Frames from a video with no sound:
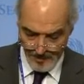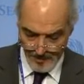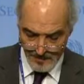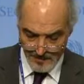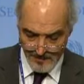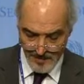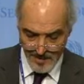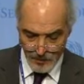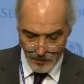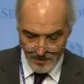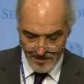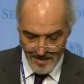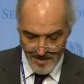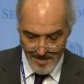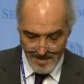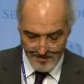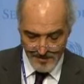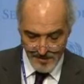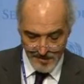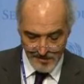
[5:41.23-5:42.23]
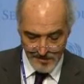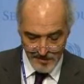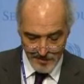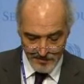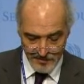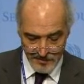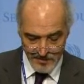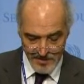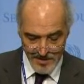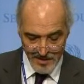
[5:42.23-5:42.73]
they would have
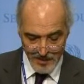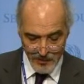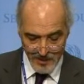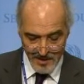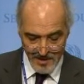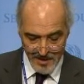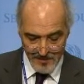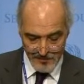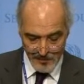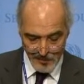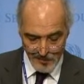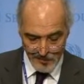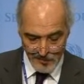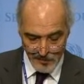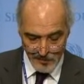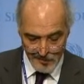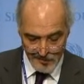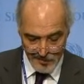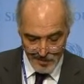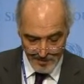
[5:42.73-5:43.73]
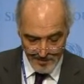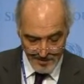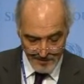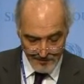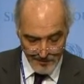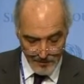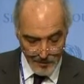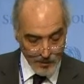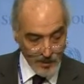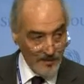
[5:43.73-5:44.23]
exerted genuine efforts to stop the
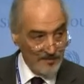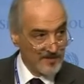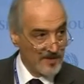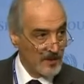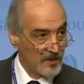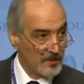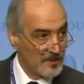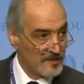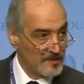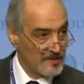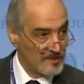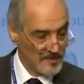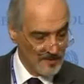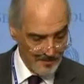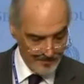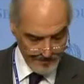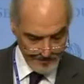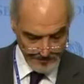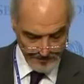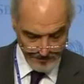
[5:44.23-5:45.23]
flow of terrorists